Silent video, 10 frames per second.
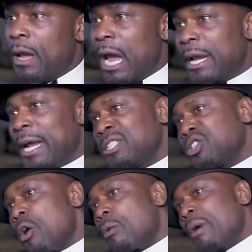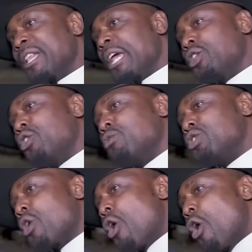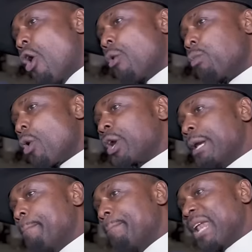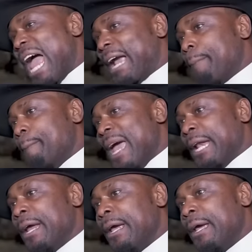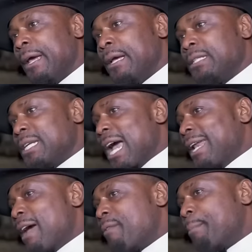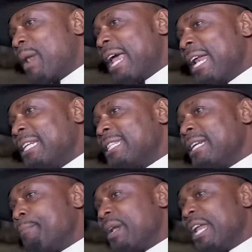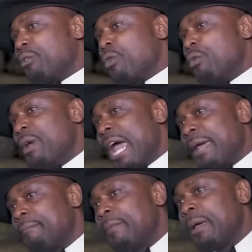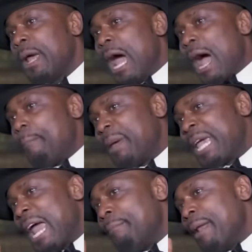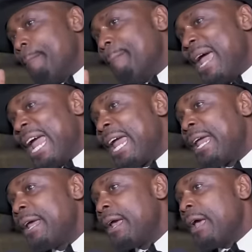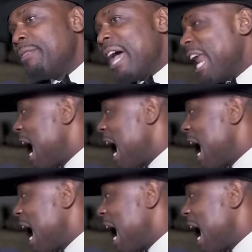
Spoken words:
And I saw what they do to hardworking black men. See, I never played into the political game. I became the man that